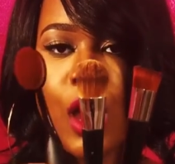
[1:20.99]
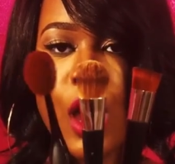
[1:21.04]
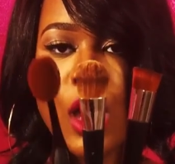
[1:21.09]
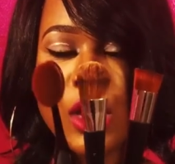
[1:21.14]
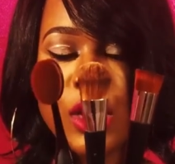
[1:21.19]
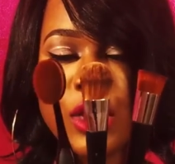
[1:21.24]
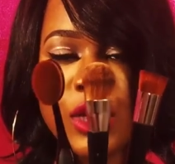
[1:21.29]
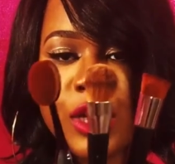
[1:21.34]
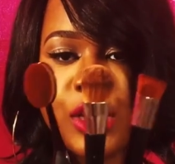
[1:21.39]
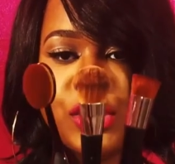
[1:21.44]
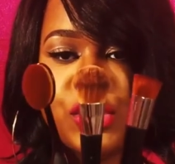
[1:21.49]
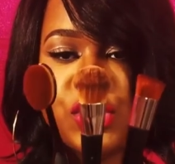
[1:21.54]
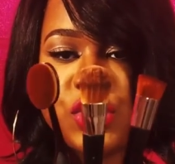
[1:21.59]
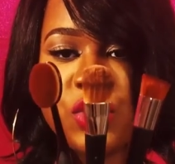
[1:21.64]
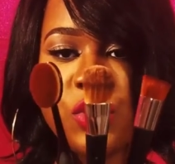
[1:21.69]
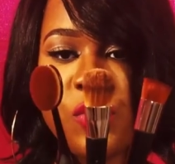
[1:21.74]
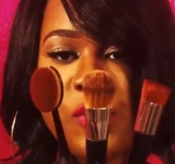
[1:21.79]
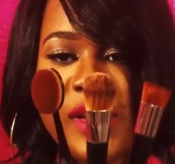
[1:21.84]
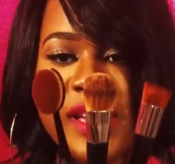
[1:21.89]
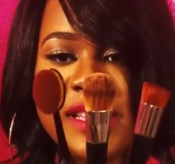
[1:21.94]
a good
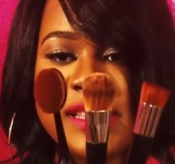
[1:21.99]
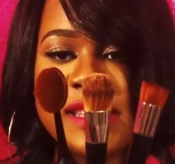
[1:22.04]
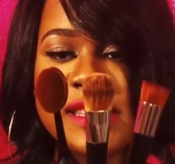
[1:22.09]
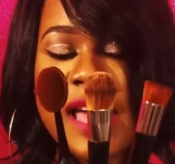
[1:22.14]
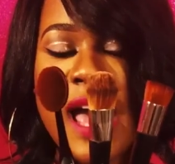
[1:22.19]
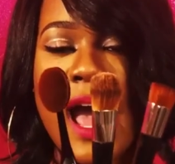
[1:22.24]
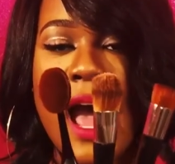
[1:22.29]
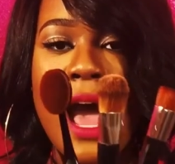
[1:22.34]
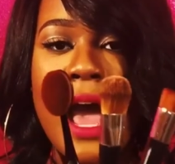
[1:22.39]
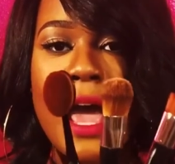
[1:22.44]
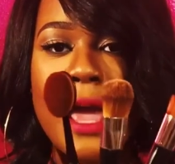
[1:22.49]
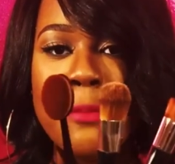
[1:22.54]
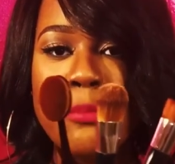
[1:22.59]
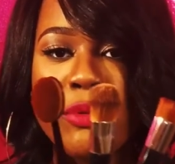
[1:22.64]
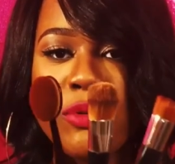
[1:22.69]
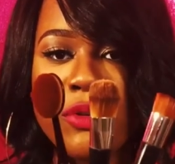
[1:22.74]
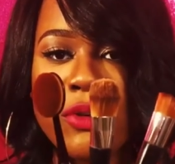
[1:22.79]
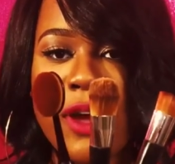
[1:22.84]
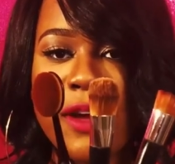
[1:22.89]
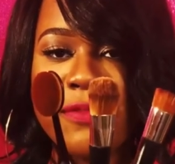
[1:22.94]
choice. I
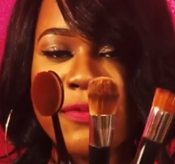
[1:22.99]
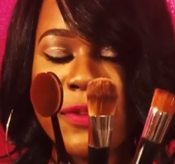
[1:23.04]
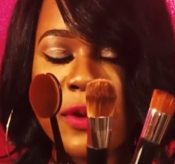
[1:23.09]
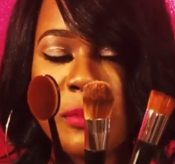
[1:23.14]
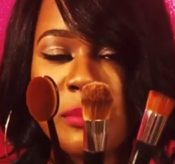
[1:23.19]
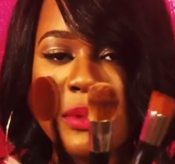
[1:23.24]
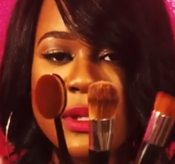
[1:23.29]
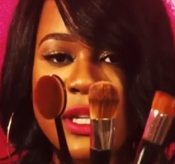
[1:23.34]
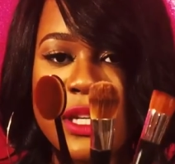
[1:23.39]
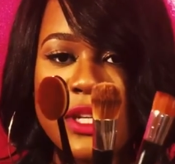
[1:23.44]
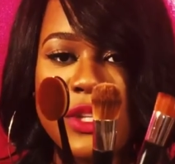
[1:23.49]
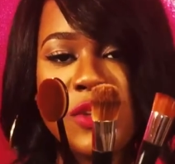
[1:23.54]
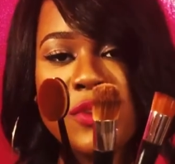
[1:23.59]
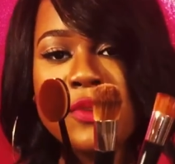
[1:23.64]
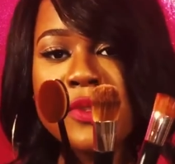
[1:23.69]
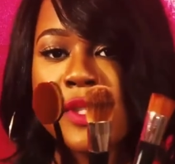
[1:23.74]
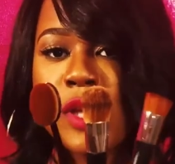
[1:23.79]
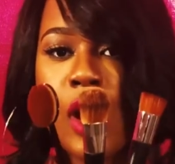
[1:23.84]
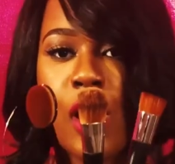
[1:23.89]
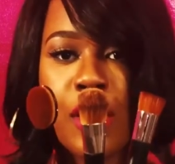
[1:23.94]
preferably
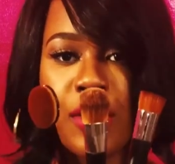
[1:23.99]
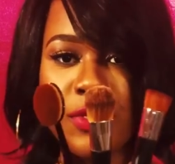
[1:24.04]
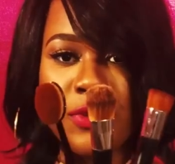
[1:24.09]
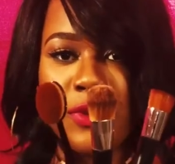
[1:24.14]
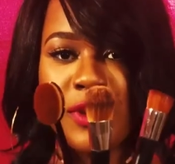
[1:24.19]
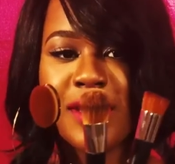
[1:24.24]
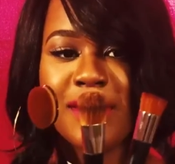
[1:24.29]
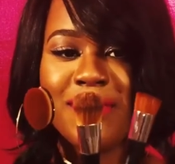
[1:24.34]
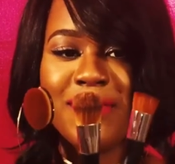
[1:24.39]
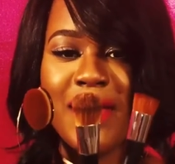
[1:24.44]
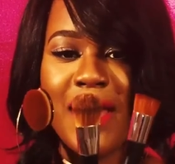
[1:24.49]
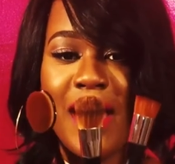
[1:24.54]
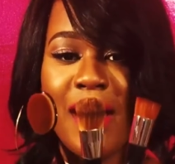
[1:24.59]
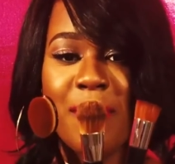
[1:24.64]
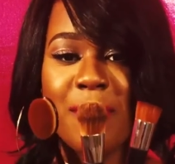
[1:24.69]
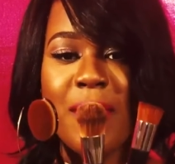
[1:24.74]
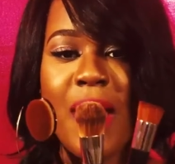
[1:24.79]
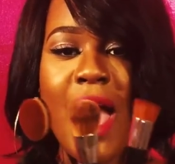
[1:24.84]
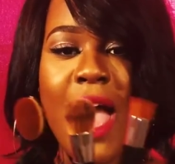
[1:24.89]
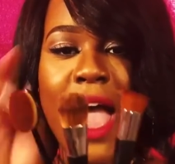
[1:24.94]
use all 3 of
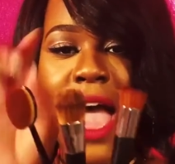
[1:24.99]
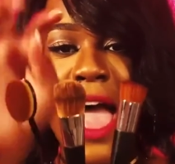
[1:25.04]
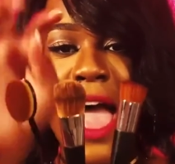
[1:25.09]
them.